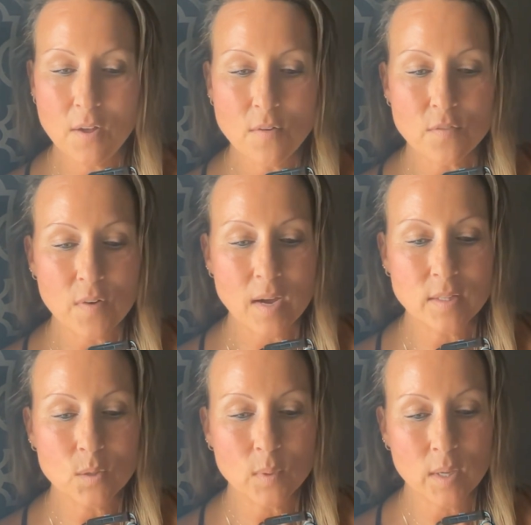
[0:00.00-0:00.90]

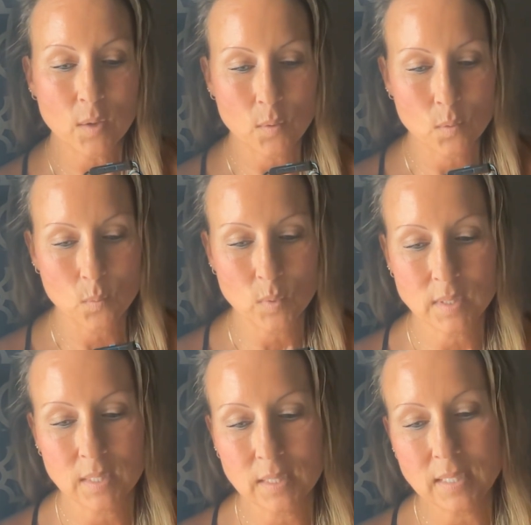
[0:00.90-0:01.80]
find the way home with
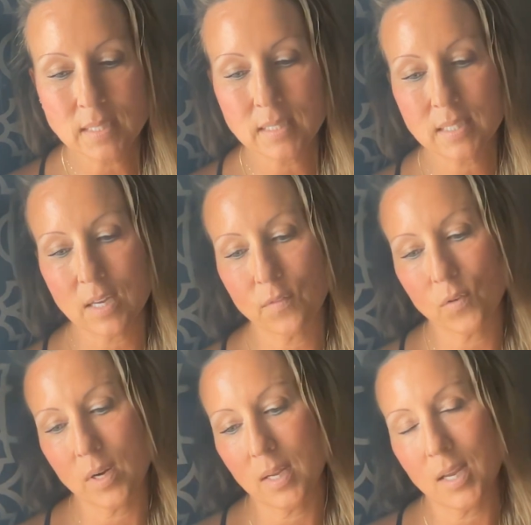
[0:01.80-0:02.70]
the least
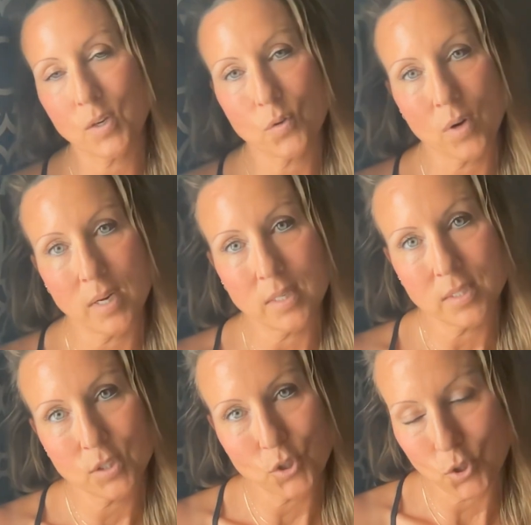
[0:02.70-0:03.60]
suffering and
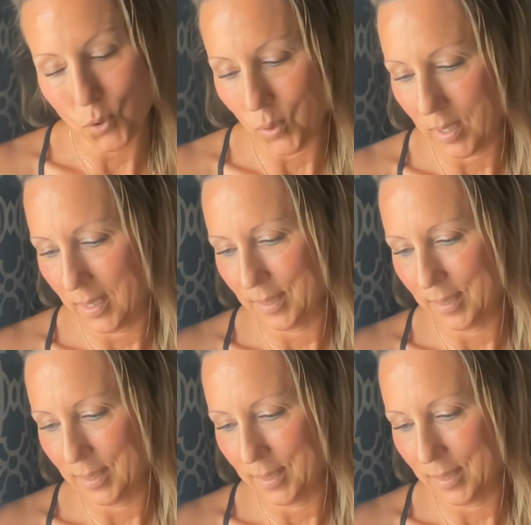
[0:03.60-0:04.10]
greatest joy.